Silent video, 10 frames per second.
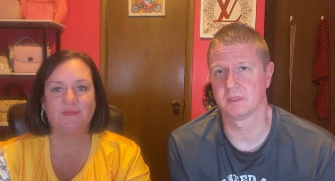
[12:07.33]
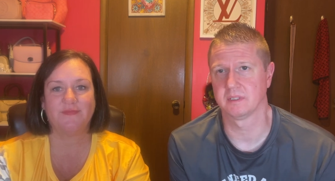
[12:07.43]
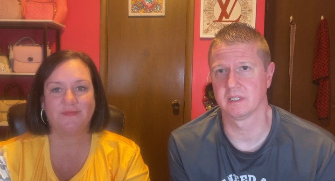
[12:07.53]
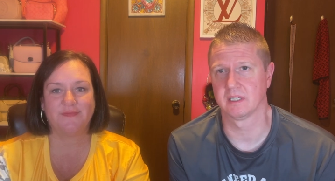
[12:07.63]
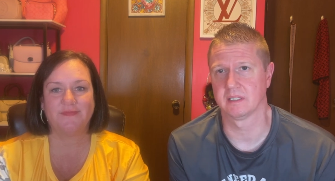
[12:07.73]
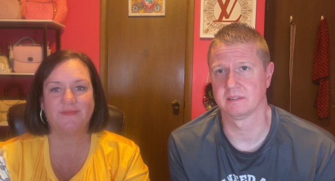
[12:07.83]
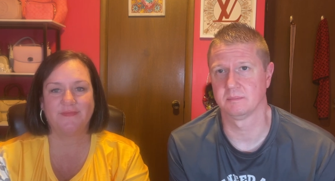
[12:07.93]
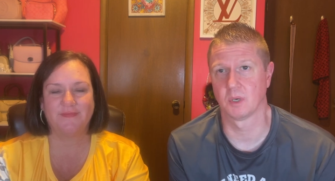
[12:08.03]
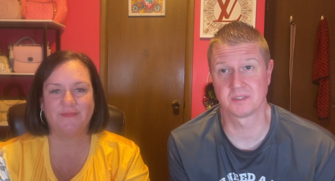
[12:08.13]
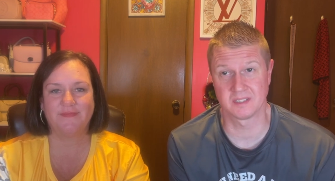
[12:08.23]
Speaker 1: But uh,
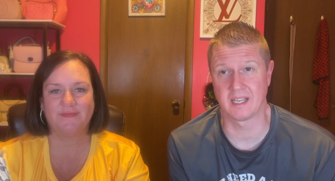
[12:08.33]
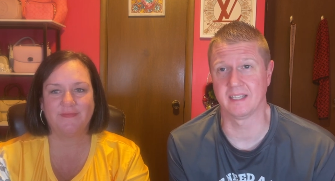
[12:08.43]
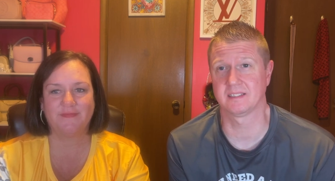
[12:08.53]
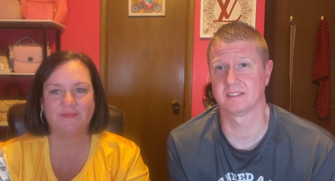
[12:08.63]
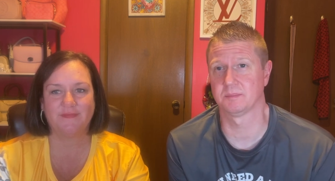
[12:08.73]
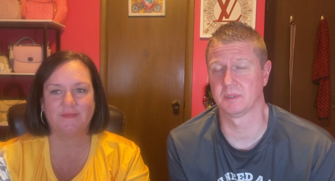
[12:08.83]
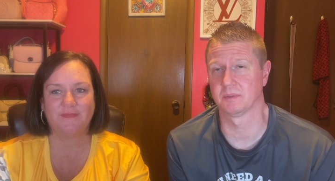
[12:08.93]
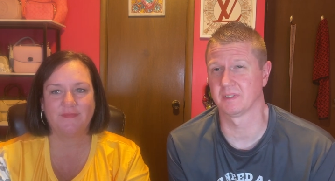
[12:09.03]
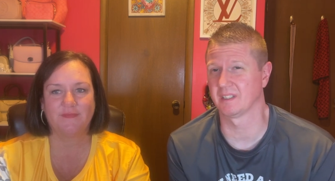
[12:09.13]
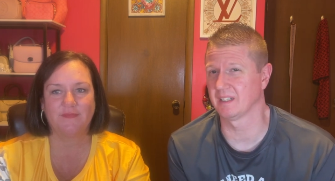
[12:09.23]
most of the cases have been
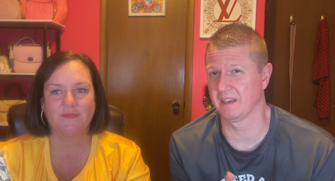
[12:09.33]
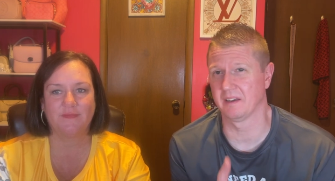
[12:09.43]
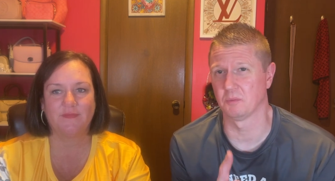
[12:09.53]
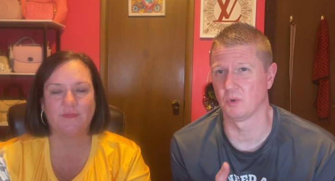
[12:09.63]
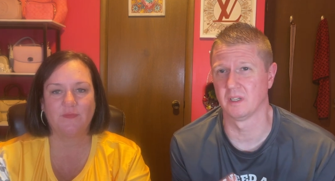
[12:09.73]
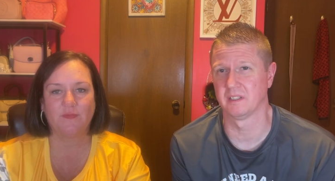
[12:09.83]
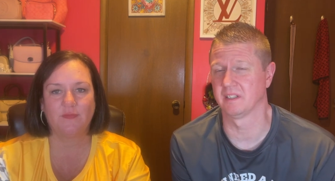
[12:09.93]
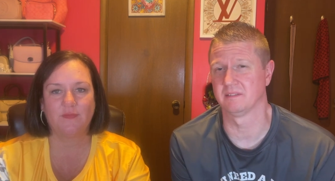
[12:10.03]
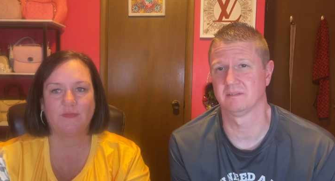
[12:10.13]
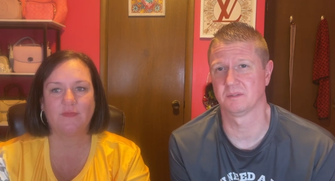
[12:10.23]
really good. I had one
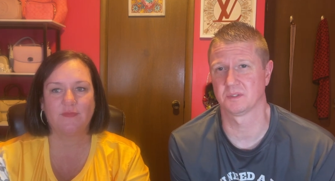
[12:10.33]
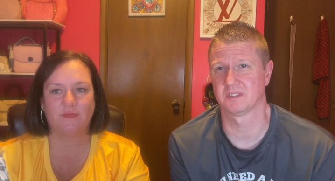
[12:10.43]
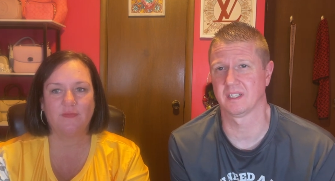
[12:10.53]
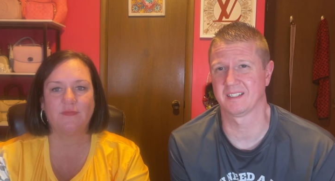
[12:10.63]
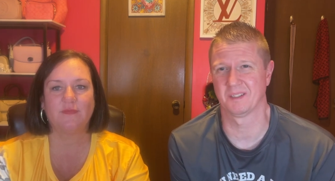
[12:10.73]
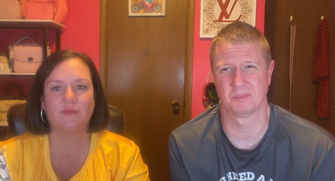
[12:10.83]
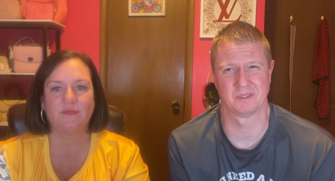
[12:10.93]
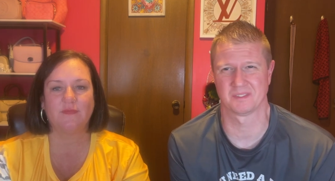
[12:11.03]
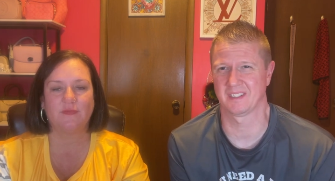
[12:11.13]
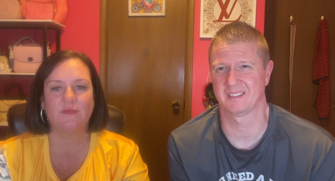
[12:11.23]
that wasn't that good, but it
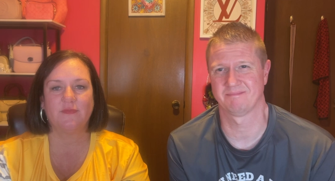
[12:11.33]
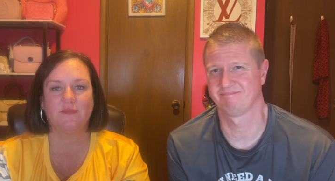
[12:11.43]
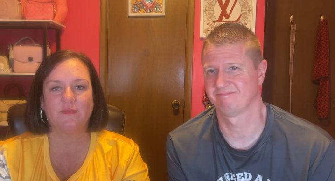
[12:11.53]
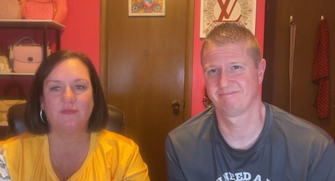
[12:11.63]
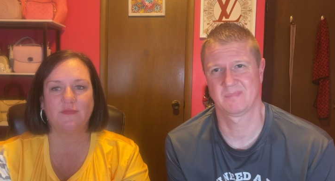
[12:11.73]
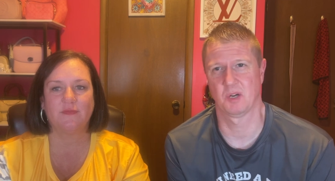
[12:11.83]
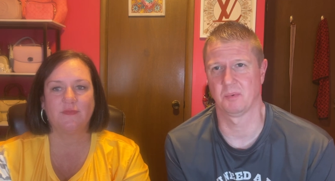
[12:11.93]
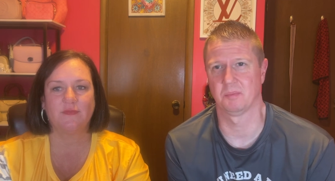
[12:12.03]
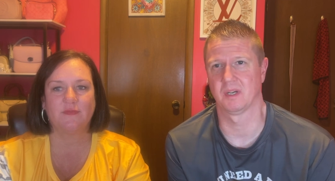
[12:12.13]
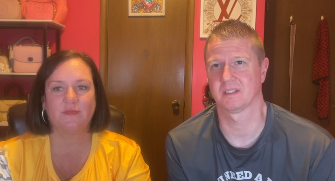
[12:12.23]
was like a
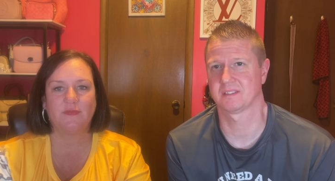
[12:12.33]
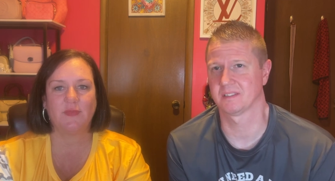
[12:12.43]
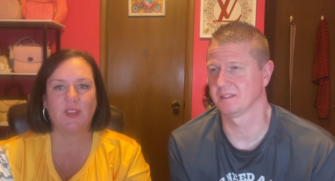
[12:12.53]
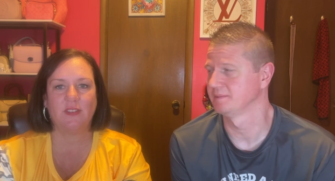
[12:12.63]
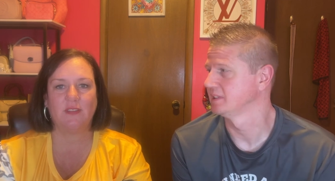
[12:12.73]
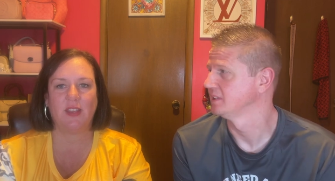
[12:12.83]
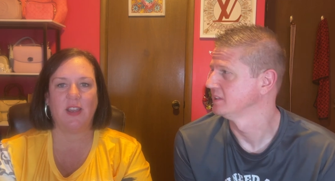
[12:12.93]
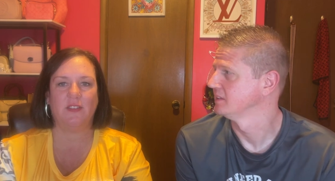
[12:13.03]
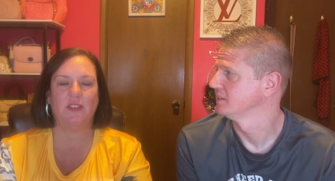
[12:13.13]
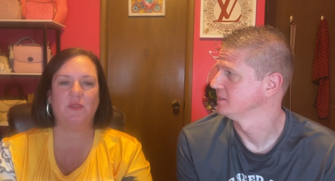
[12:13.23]
couple bucks. So
Speaker 2: yeah,
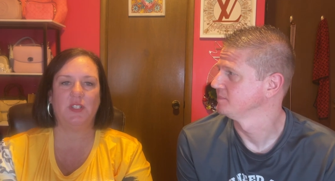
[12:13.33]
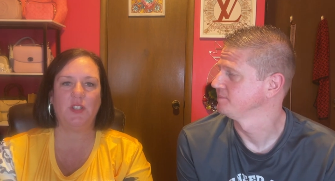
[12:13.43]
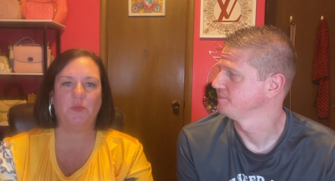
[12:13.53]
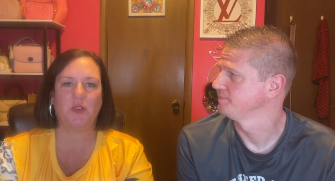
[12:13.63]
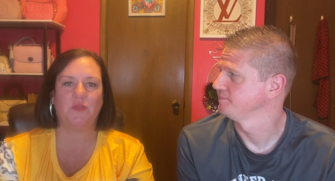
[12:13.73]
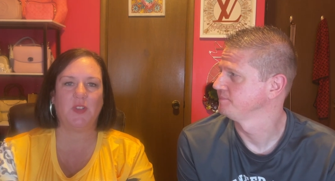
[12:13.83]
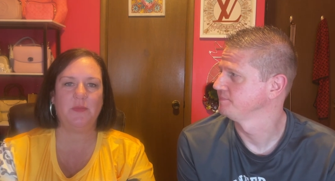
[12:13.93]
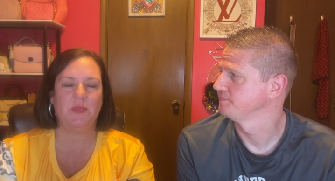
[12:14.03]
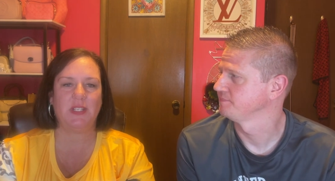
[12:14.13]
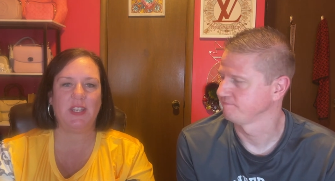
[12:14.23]
it was super
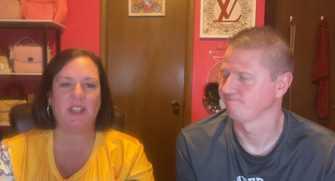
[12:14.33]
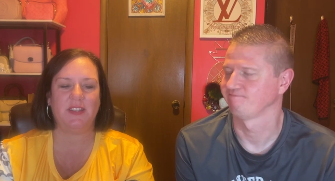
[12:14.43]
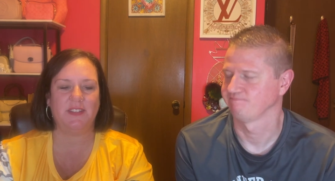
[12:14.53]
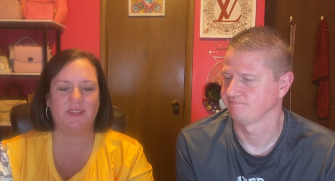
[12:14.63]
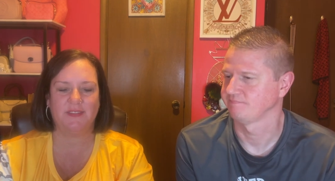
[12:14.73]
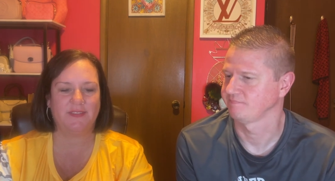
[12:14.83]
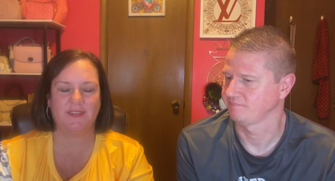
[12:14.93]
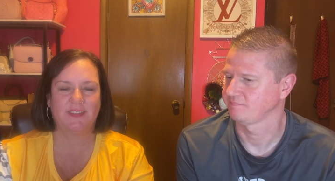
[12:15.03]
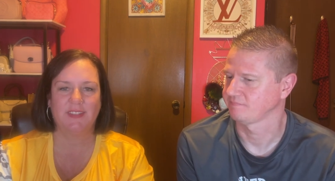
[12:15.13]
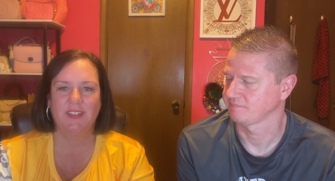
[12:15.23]
flimsy and
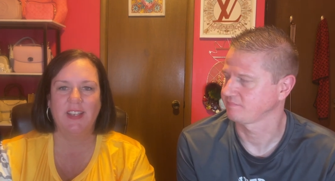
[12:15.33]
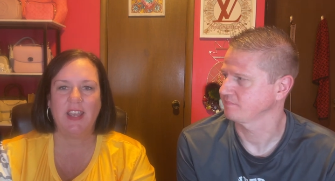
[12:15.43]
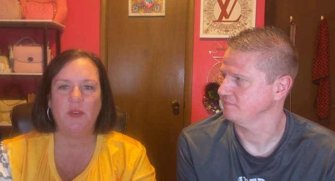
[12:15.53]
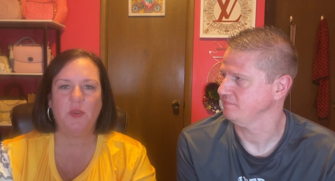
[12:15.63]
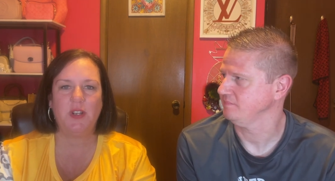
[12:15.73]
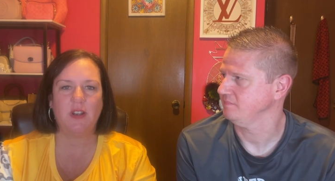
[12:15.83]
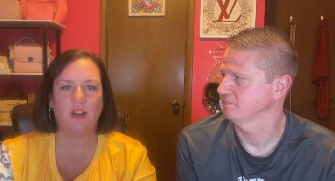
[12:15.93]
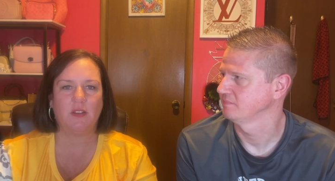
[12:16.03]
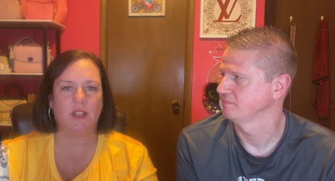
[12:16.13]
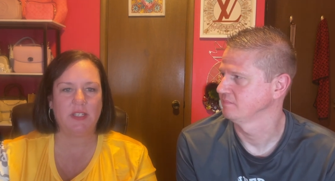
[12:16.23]
it wouldn't
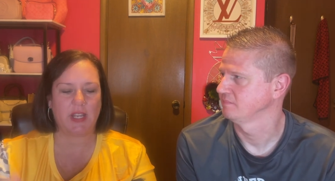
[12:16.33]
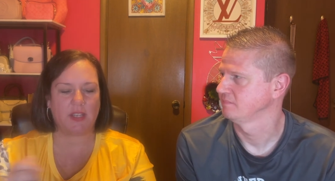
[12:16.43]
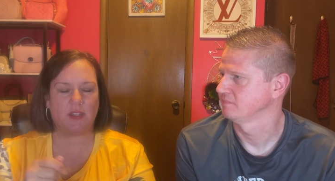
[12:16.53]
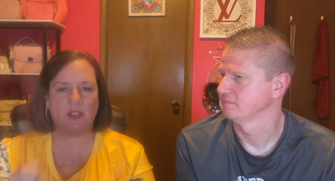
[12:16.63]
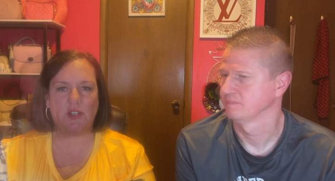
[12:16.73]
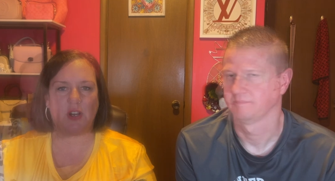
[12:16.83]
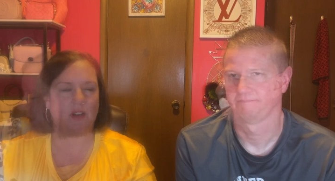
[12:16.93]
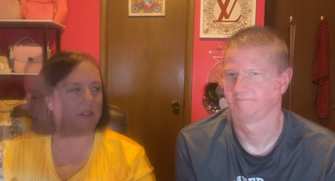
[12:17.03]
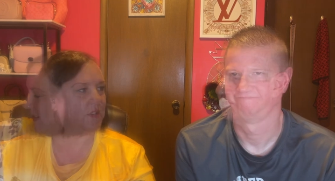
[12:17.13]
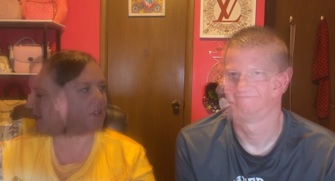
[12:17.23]
hardly take the charge.
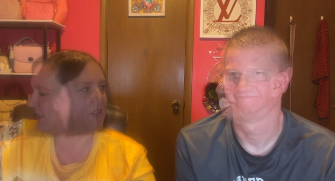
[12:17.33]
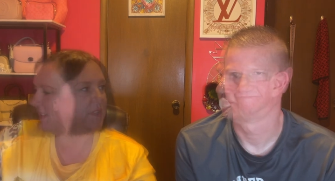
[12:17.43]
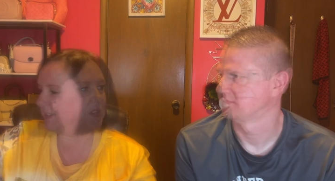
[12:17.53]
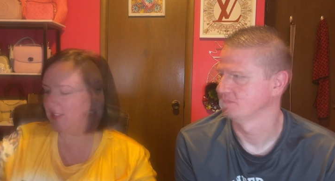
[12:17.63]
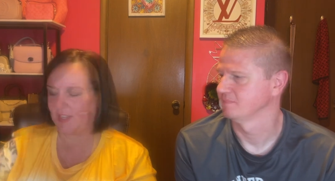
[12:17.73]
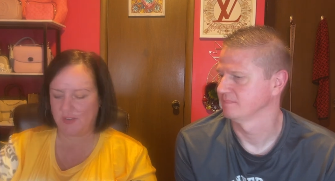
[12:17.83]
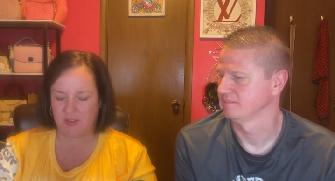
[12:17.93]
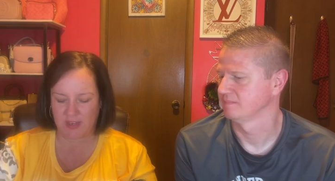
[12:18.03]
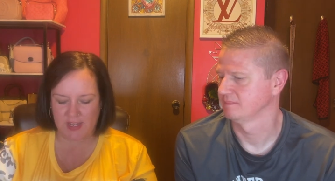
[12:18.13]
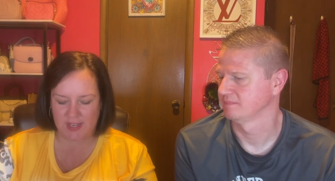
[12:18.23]
So
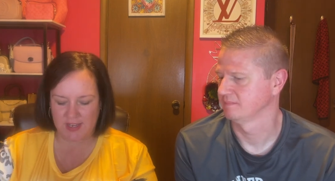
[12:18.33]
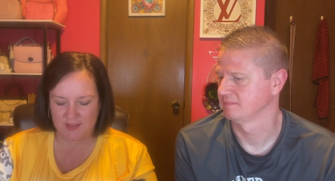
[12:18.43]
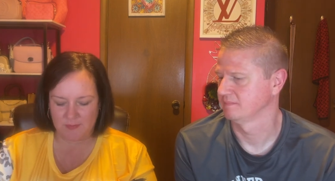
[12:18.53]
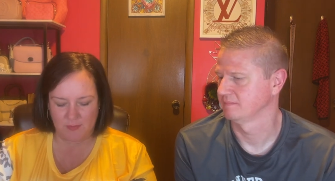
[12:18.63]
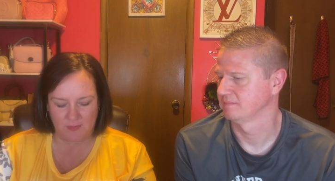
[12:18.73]
again,